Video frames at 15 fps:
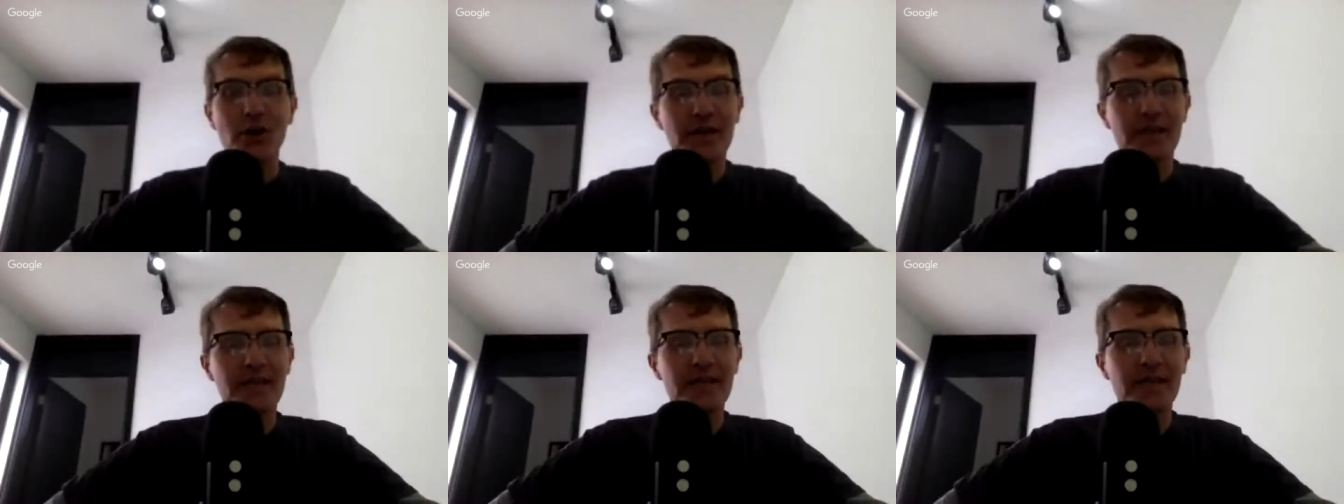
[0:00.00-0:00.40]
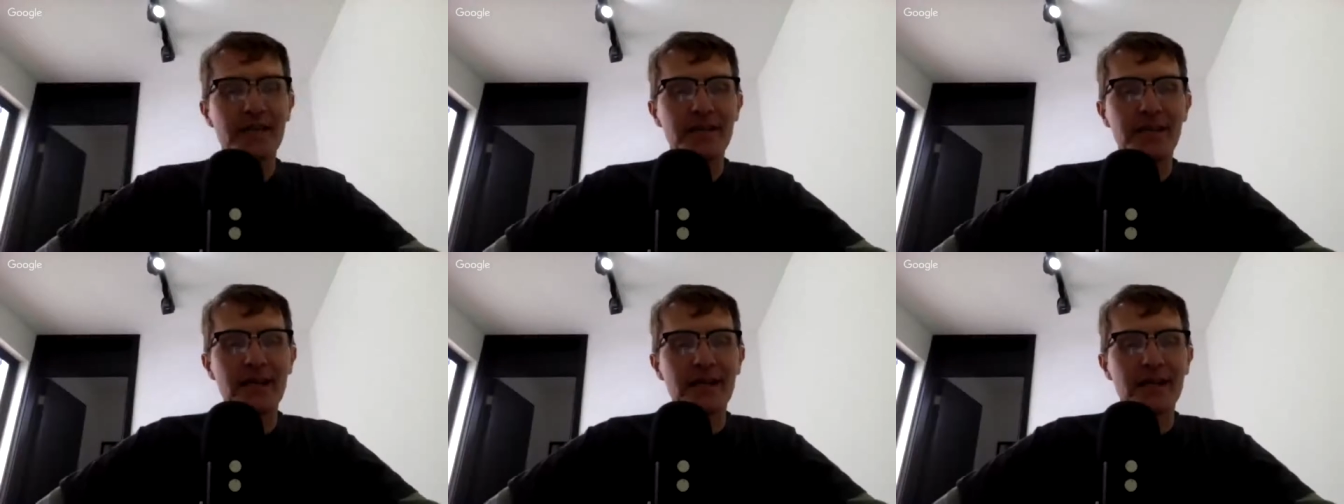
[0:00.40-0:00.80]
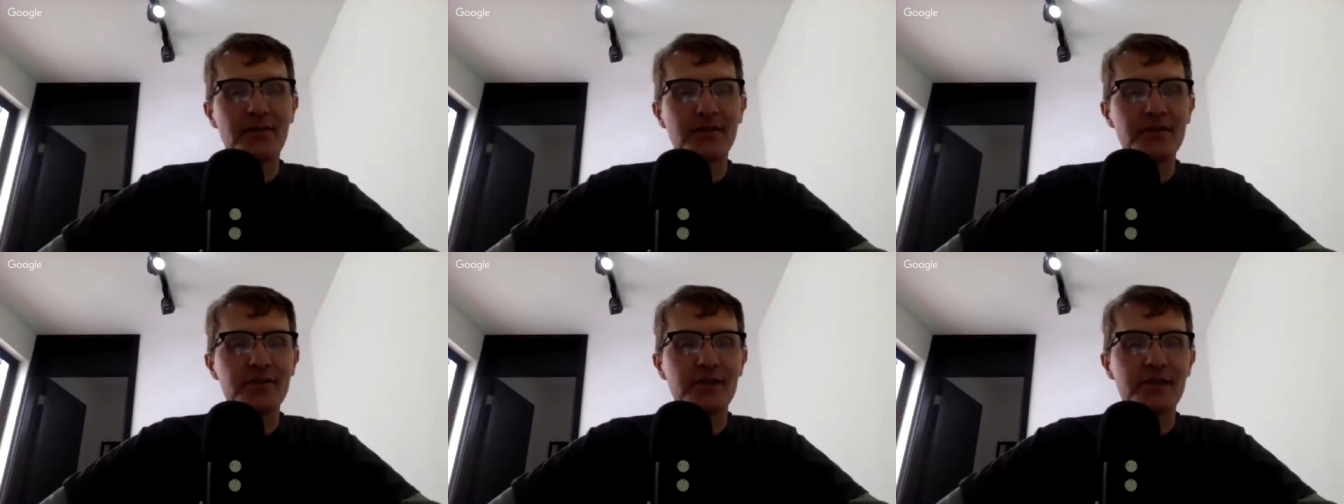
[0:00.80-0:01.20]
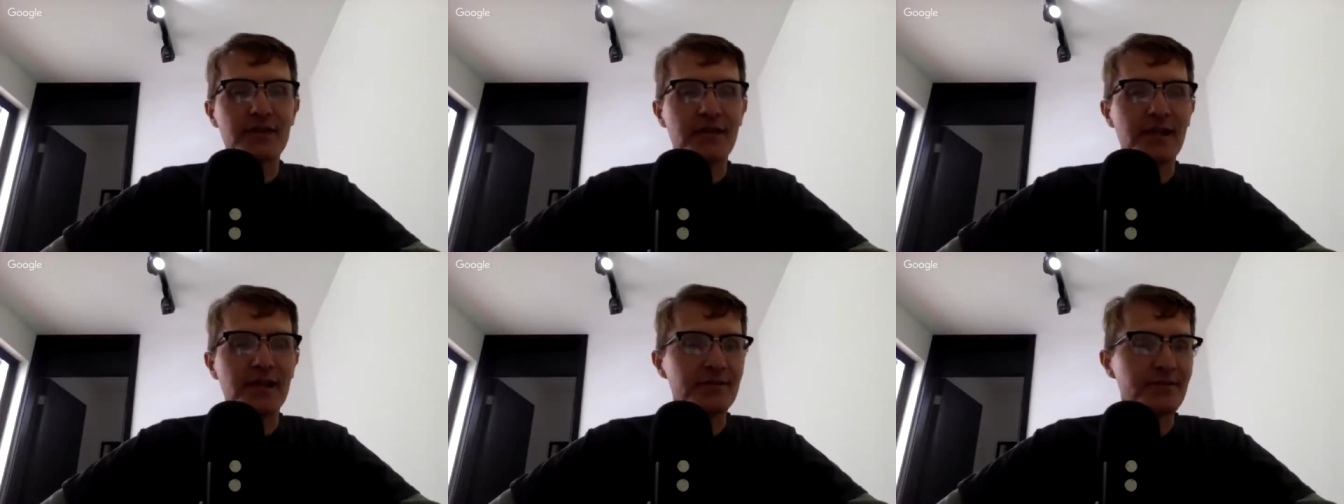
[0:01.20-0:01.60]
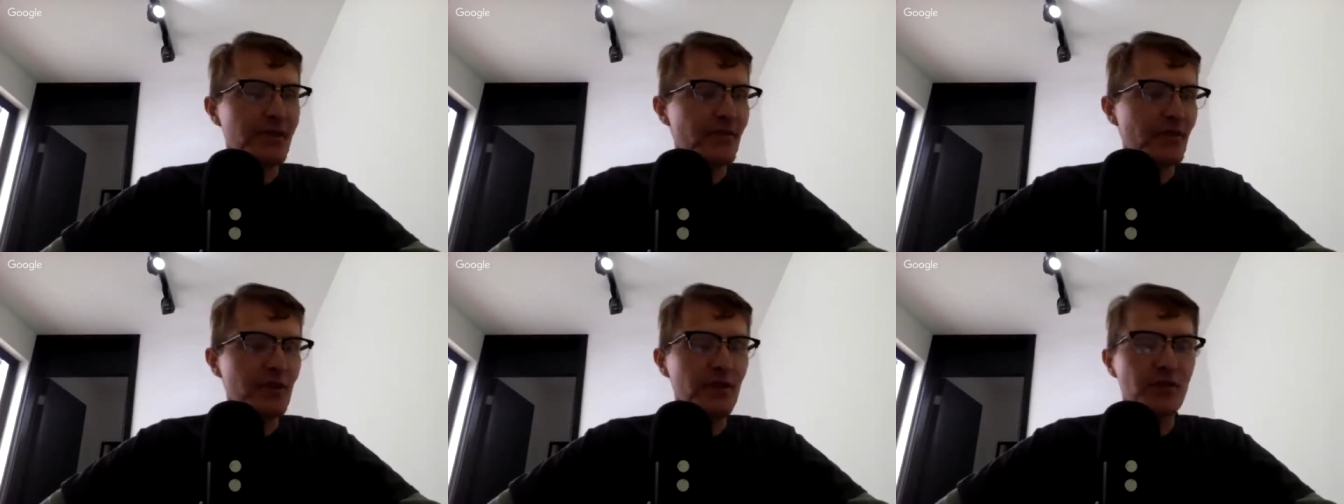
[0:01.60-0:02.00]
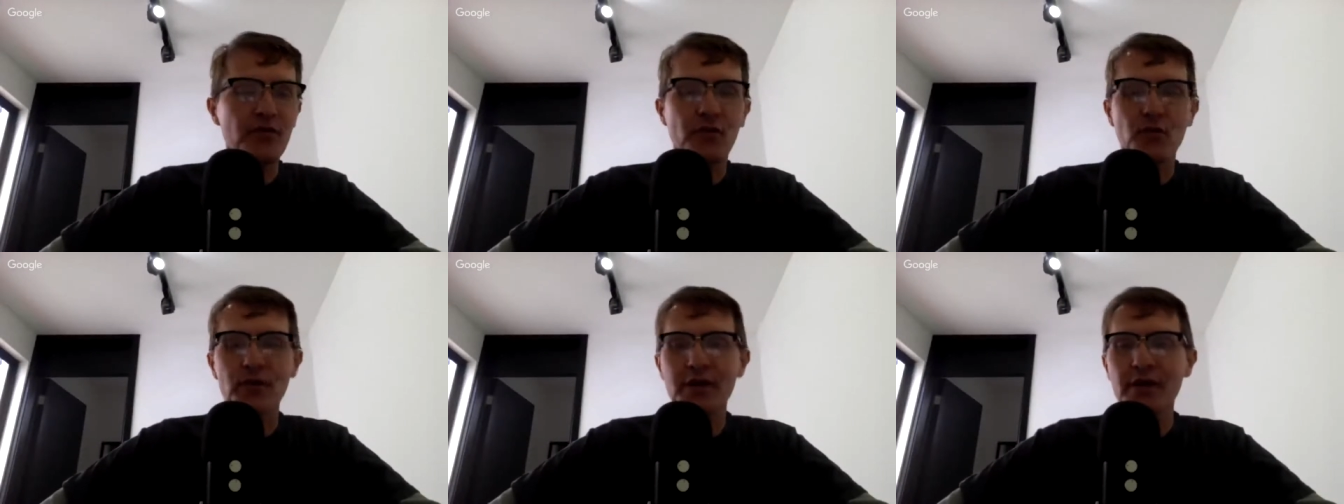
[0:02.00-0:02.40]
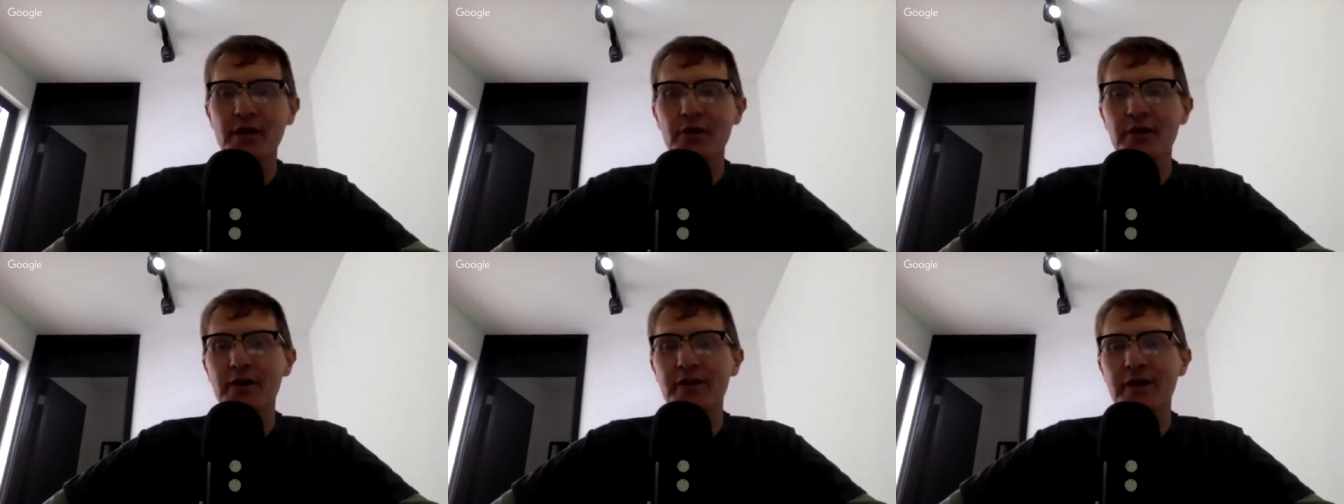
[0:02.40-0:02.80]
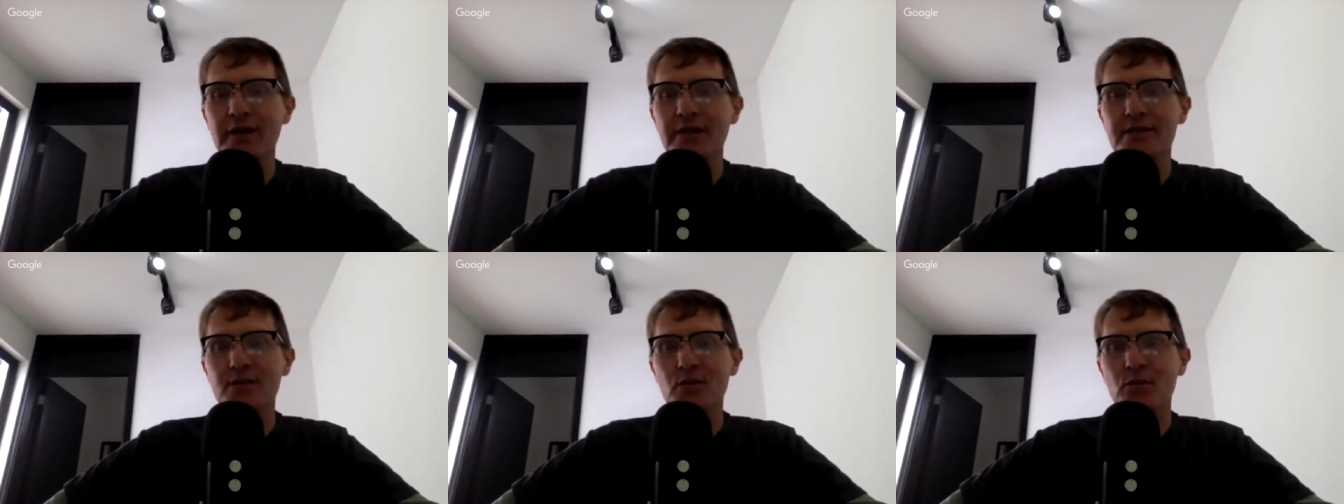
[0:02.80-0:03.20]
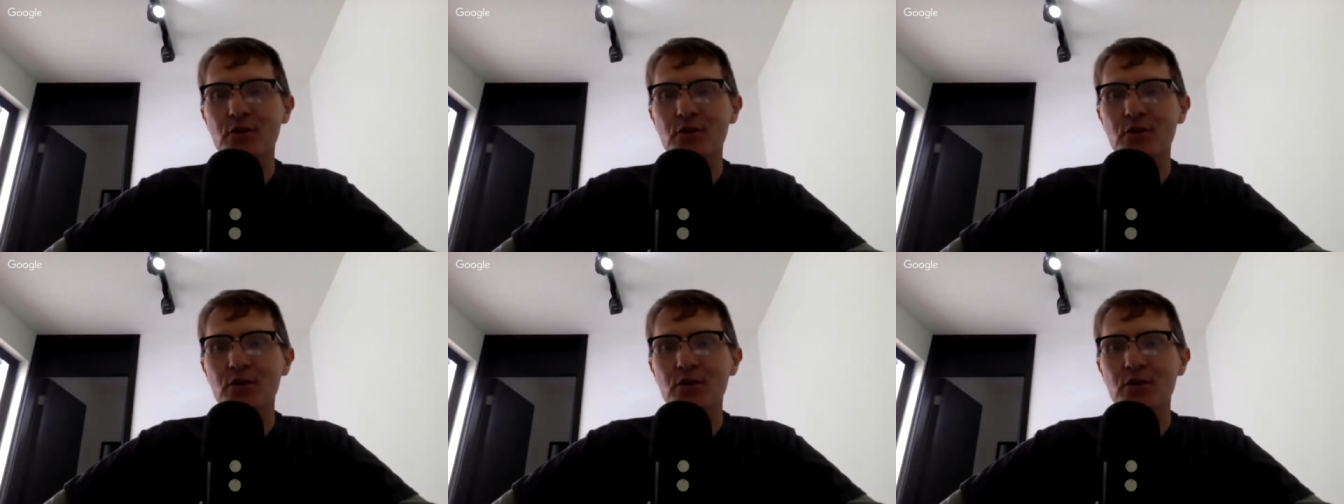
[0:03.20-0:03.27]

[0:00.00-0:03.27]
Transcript: and uh, yeah, and I definitely look forward to hearing that.